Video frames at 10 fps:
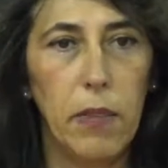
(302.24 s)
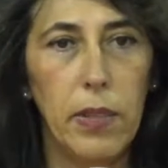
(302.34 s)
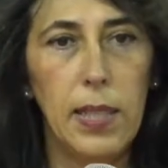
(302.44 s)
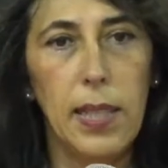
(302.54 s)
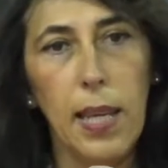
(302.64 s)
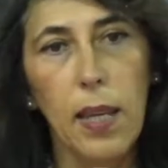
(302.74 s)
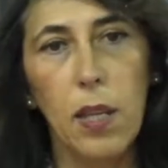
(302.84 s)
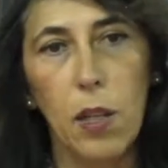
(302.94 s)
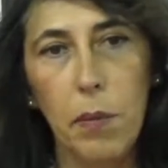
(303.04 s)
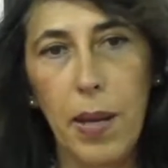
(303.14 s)
of this
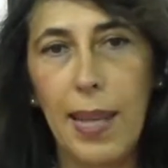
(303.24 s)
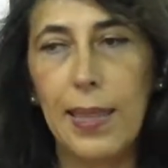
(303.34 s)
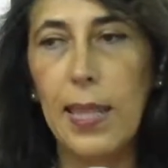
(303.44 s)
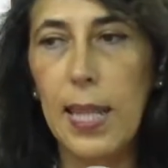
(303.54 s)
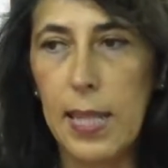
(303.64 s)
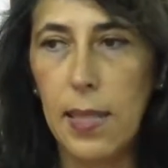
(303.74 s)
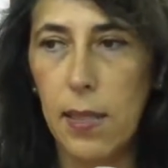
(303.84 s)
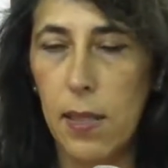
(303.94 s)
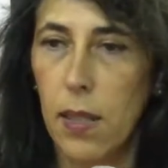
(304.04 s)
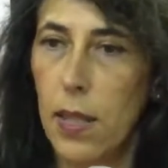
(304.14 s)
income at
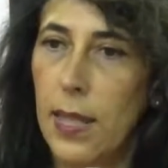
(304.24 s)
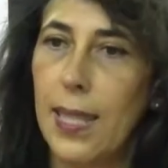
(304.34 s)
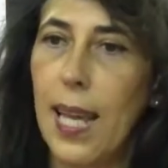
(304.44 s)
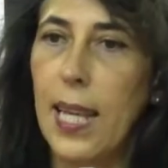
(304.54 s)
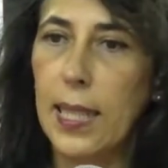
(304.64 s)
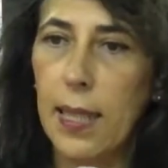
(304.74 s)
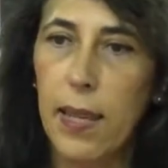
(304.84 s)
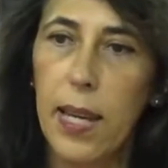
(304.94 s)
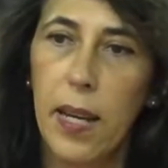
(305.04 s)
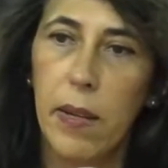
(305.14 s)
least stays in
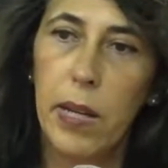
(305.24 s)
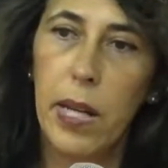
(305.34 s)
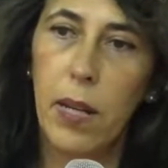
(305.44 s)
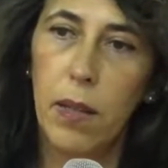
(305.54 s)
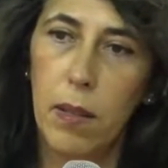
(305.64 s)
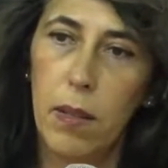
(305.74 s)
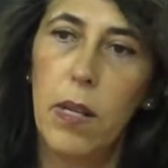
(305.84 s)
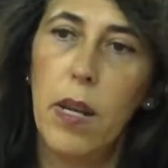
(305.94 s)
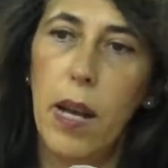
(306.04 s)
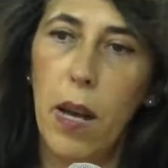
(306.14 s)
the area
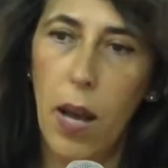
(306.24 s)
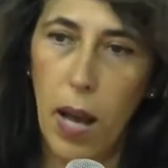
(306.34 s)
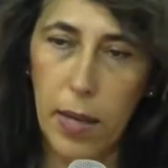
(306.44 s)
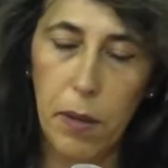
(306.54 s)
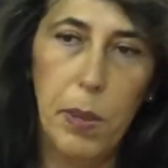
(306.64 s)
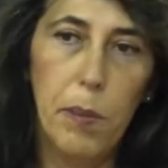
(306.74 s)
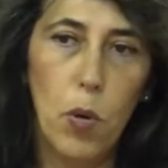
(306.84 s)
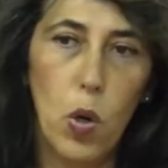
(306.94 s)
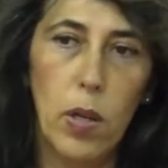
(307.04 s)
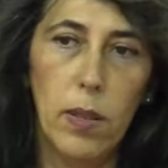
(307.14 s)
a little bit
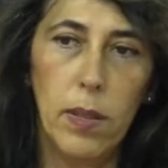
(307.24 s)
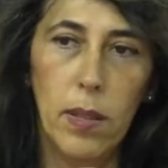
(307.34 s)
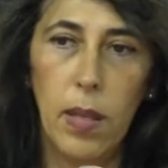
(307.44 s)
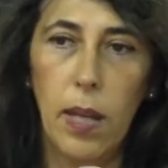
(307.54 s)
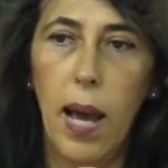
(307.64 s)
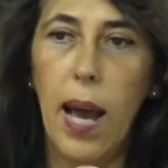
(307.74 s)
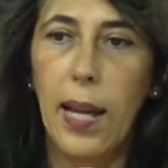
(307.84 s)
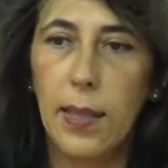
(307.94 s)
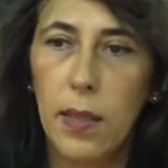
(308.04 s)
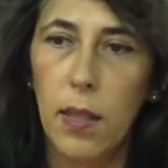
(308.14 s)
more,
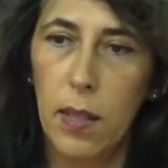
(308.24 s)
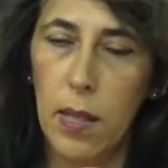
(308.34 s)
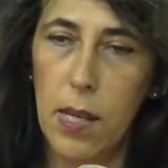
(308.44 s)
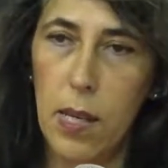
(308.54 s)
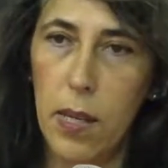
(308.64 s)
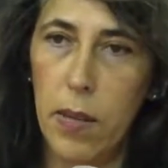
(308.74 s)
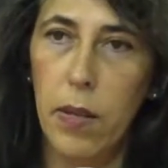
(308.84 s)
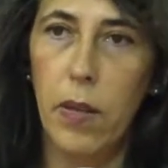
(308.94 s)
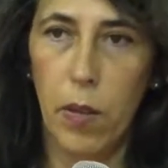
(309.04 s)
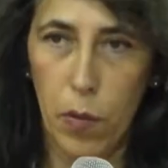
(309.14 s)
and
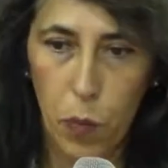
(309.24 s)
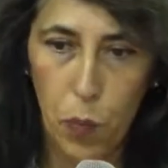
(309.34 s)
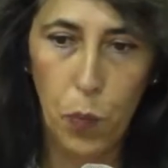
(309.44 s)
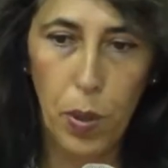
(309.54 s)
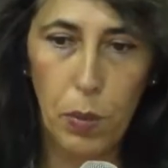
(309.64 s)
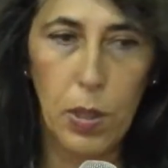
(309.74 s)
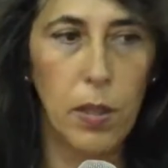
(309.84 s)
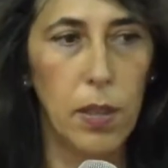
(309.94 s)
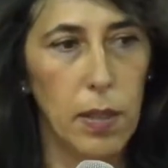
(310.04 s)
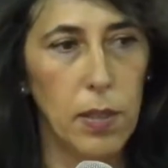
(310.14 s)
will